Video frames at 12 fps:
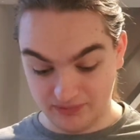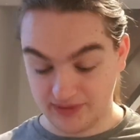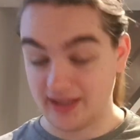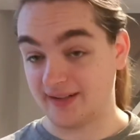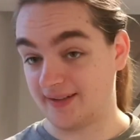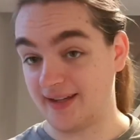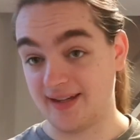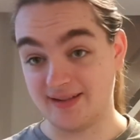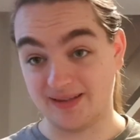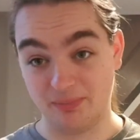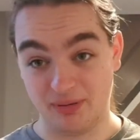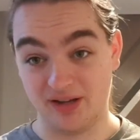This is
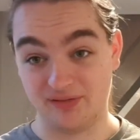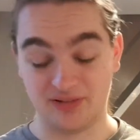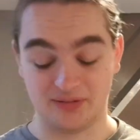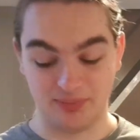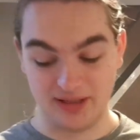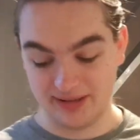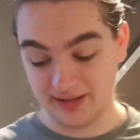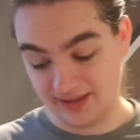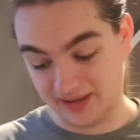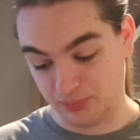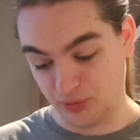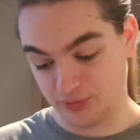the perfect beer. You
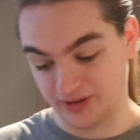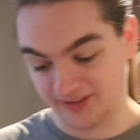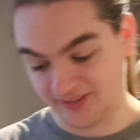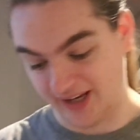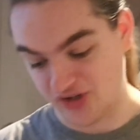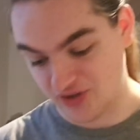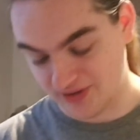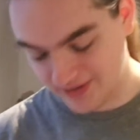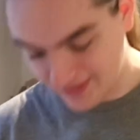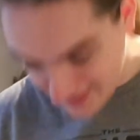could probably session